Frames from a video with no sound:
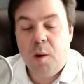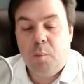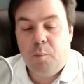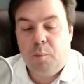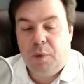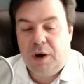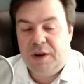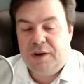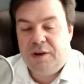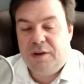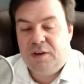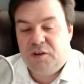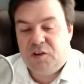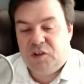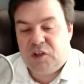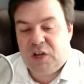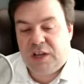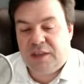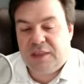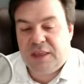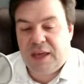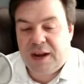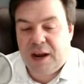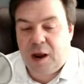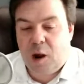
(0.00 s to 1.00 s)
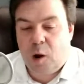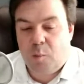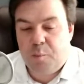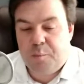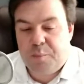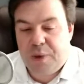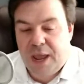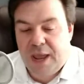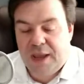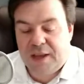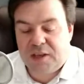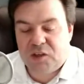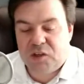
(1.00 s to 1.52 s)
But check that out,
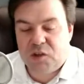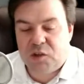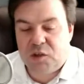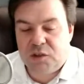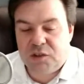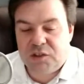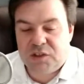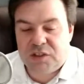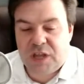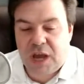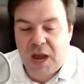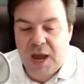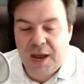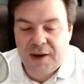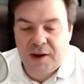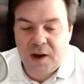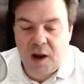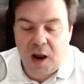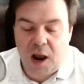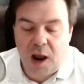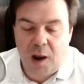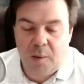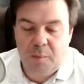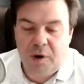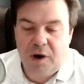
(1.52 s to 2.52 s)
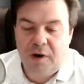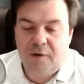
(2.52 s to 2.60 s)
Pexels.com,